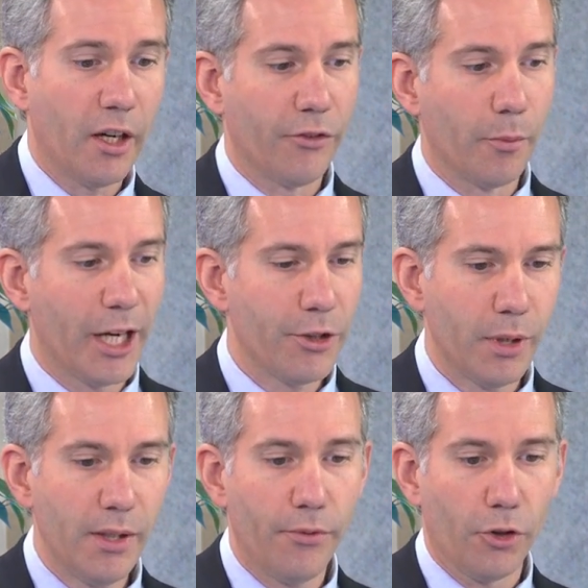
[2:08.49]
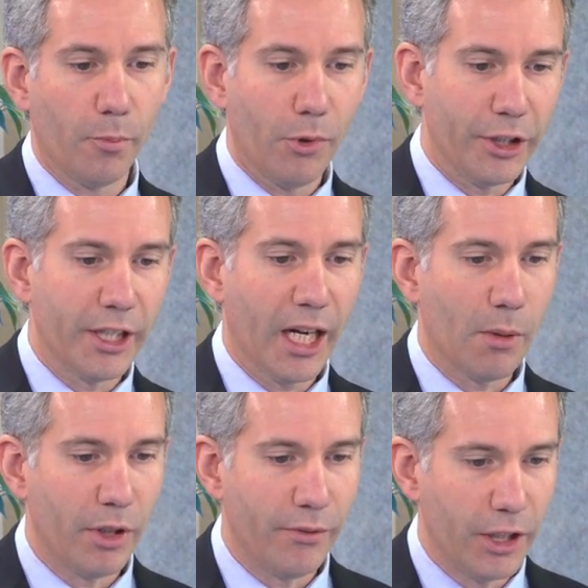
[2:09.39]
of the battery for the plug-in
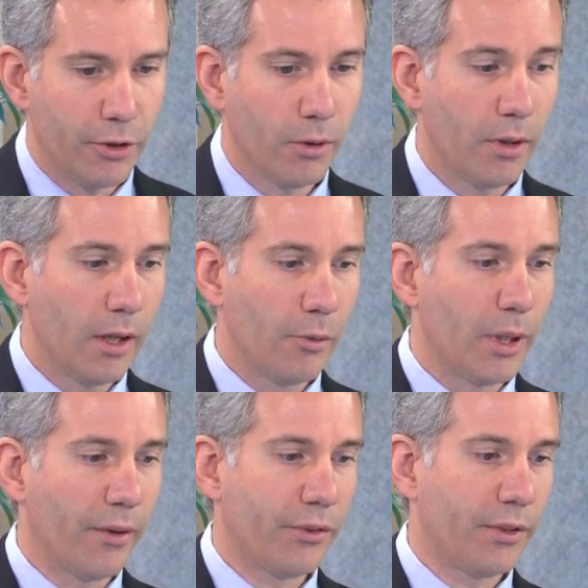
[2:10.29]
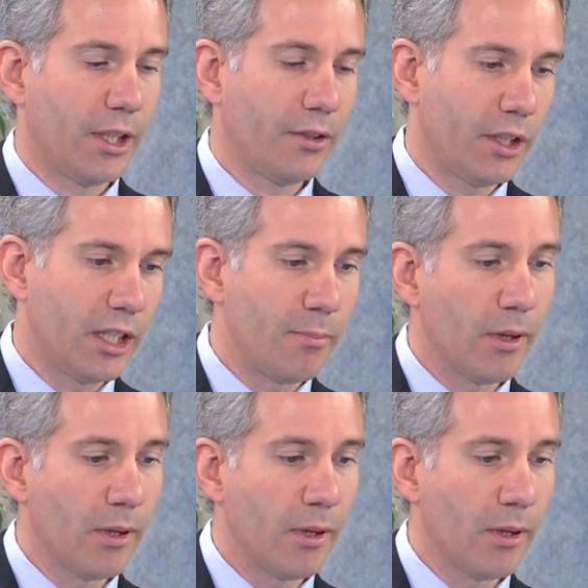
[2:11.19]
hybrid vehicle. We have tested